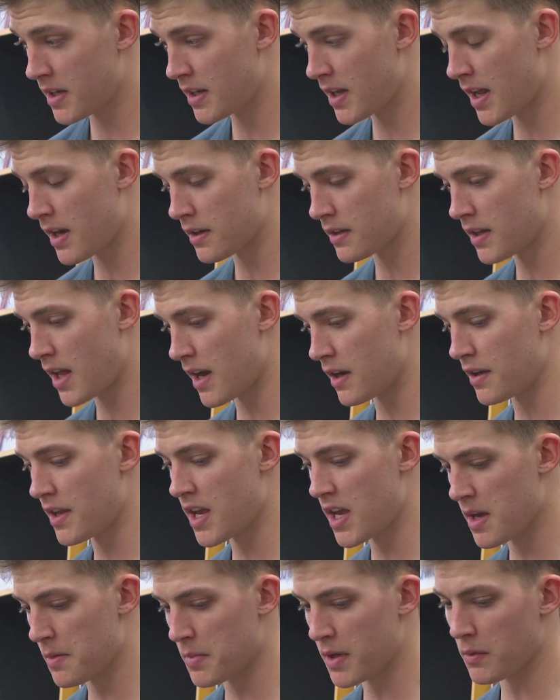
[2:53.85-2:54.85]
And not only
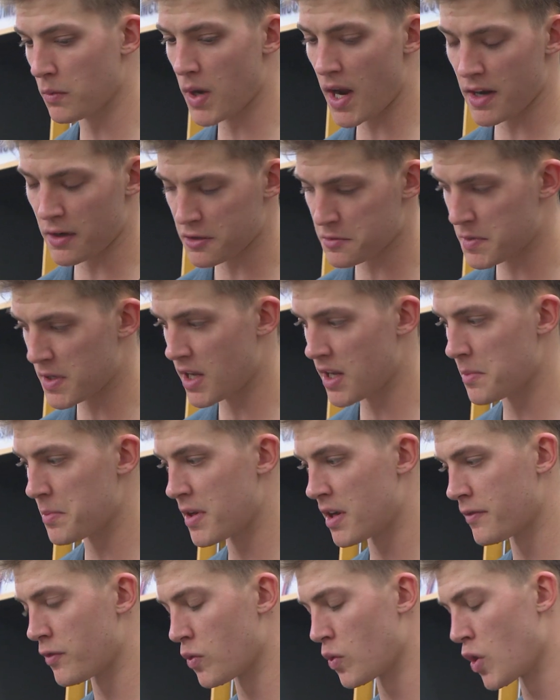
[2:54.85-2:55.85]
him, but Rondo's been on a
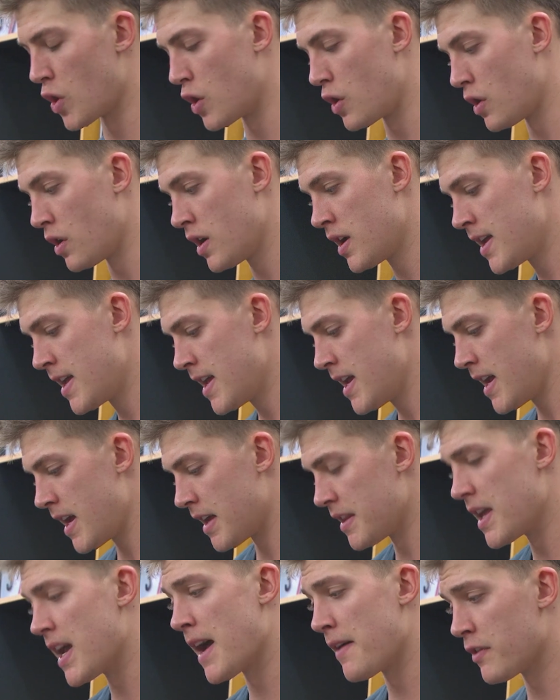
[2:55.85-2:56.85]
bit of a roll,
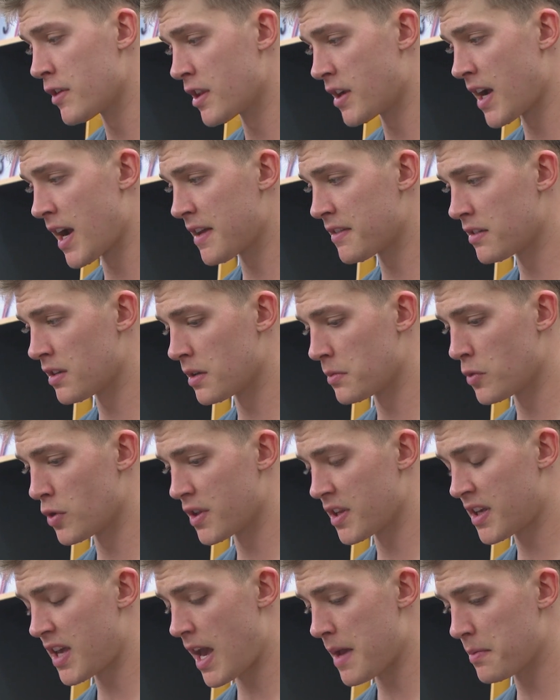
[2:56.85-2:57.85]
and they have other guys that are
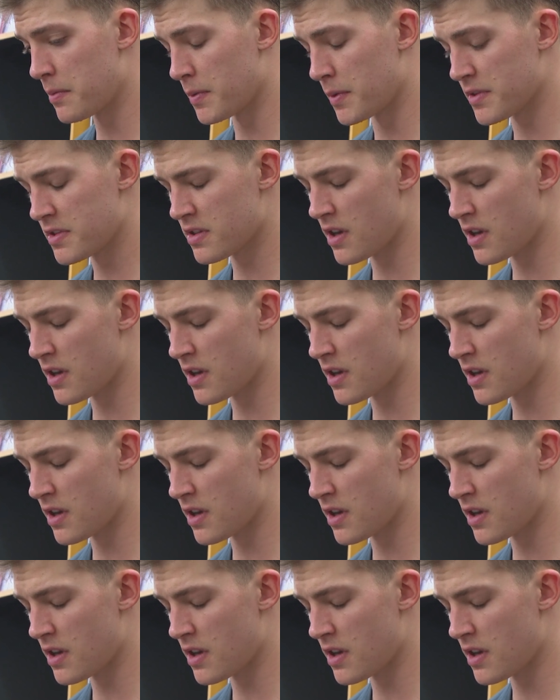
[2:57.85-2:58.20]
more than capable.